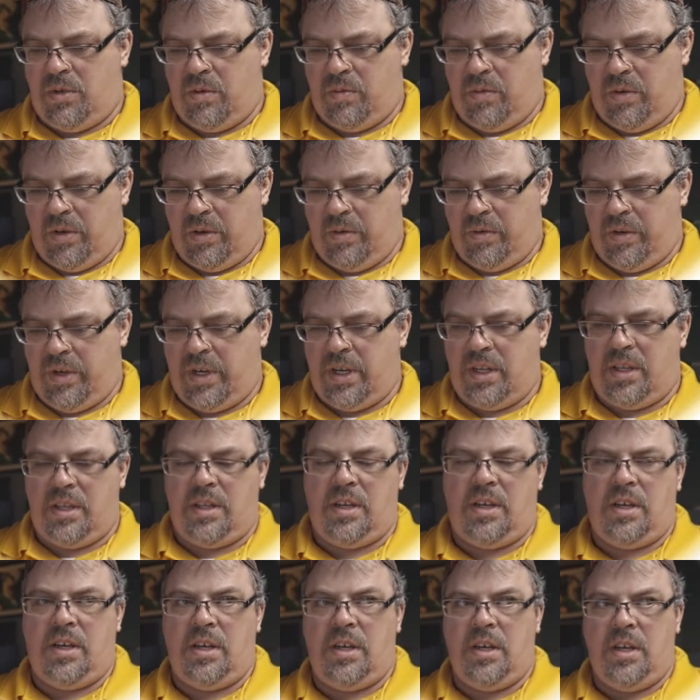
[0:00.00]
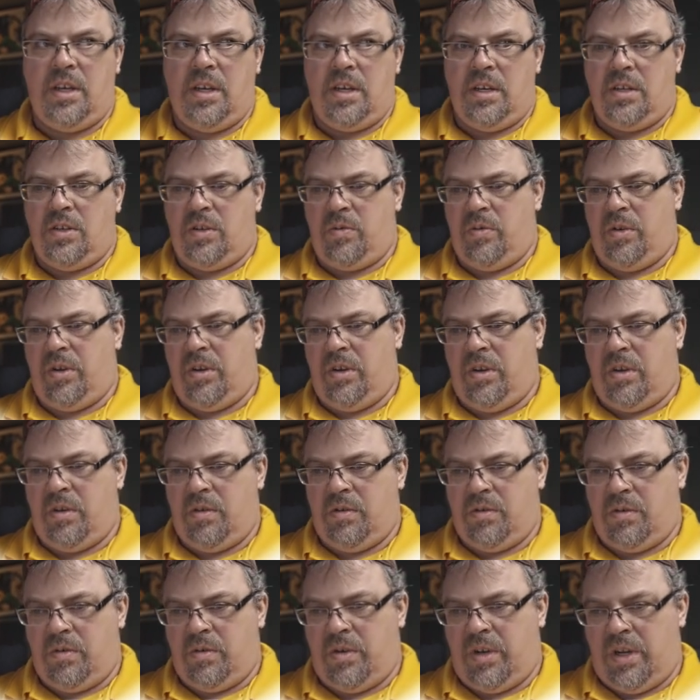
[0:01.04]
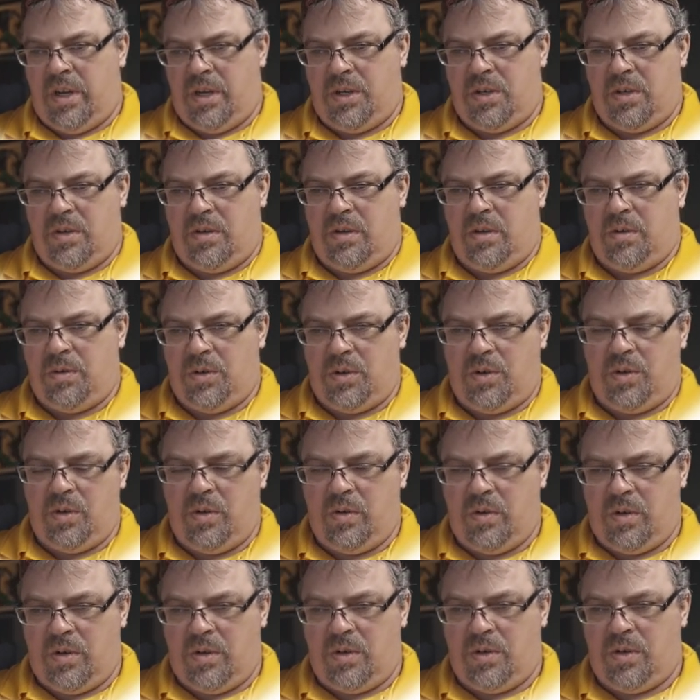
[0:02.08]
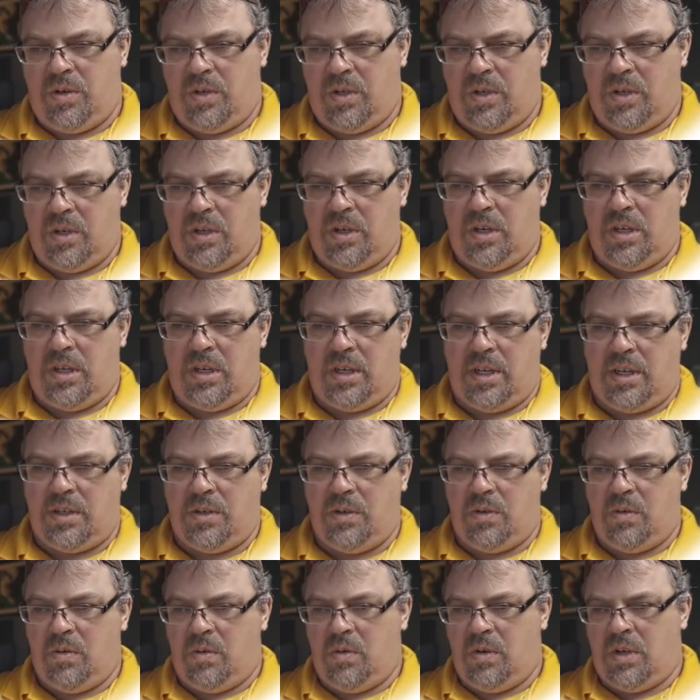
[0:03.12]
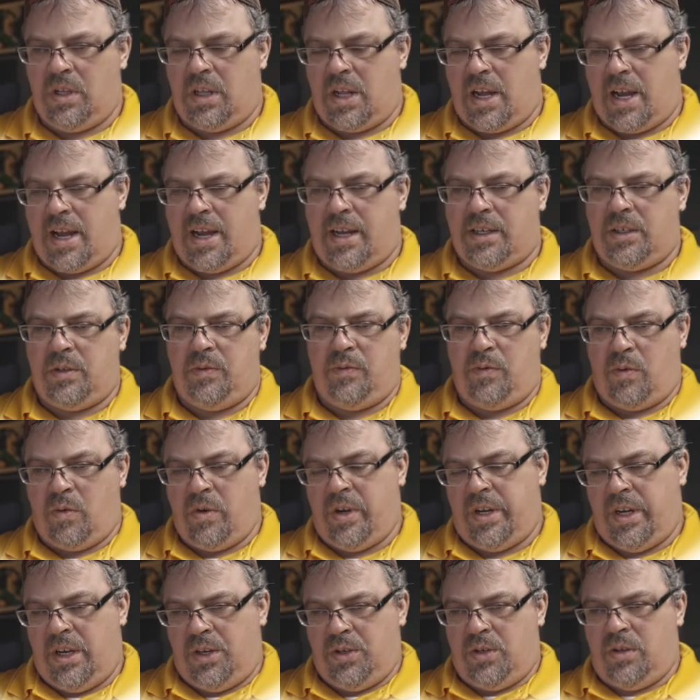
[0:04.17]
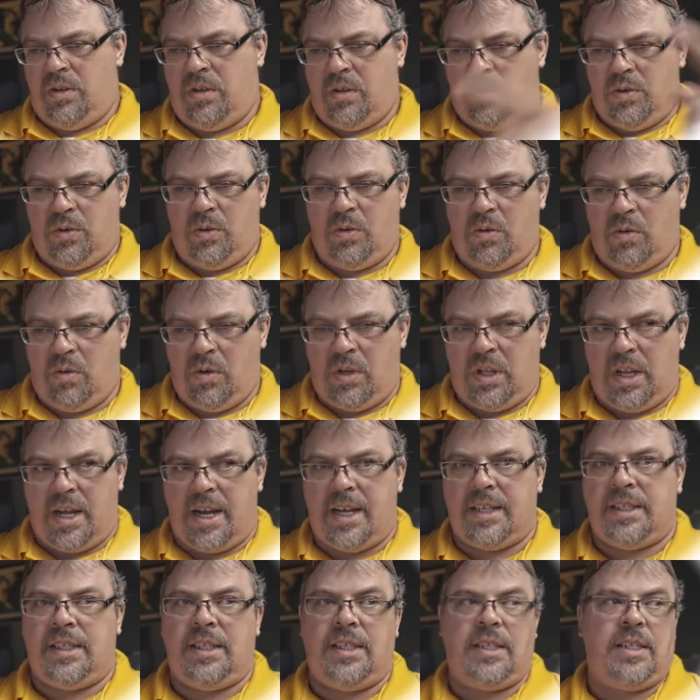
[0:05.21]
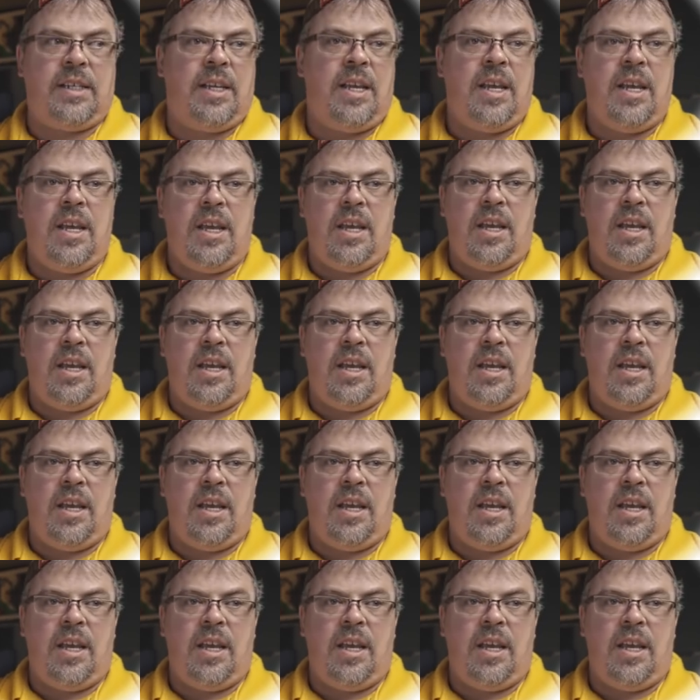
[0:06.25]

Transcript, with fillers: So we're going to get the, so we're going to go through each of those students in that school class for each of those school classes,